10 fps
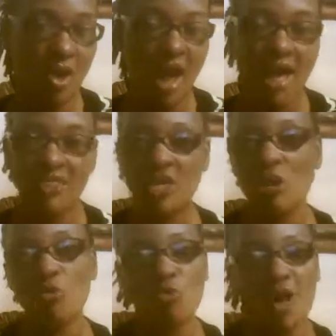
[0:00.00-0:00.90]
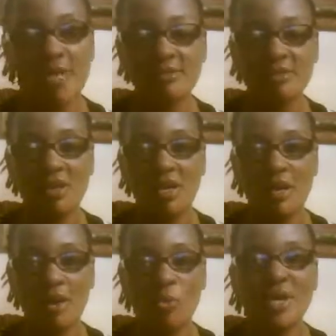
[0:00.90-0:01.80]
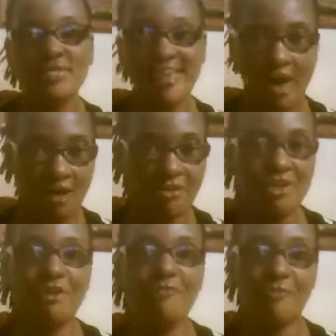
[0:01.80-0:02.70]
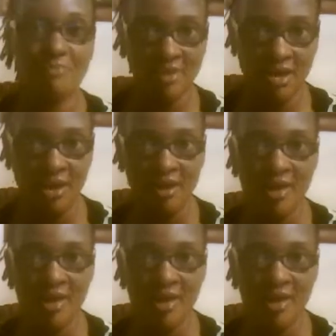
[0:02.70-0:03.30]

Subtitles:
And I think it went downhill from there.